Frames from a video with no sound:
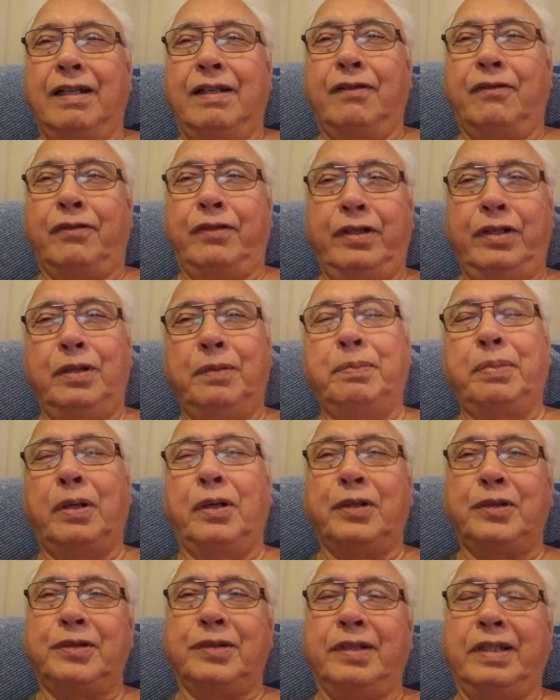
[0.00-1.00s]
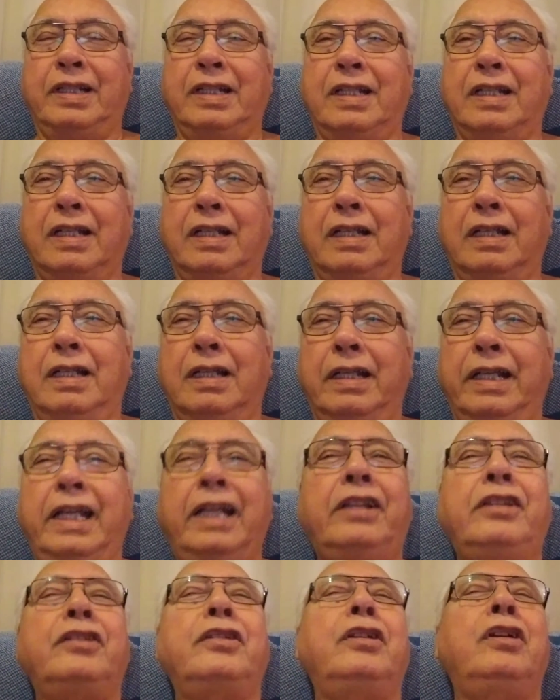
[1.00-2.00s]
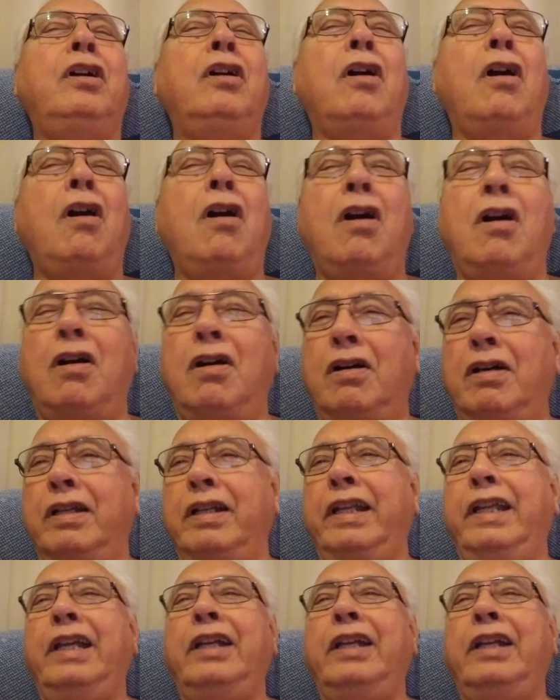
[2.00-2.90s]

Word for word: for you personally. It's gone.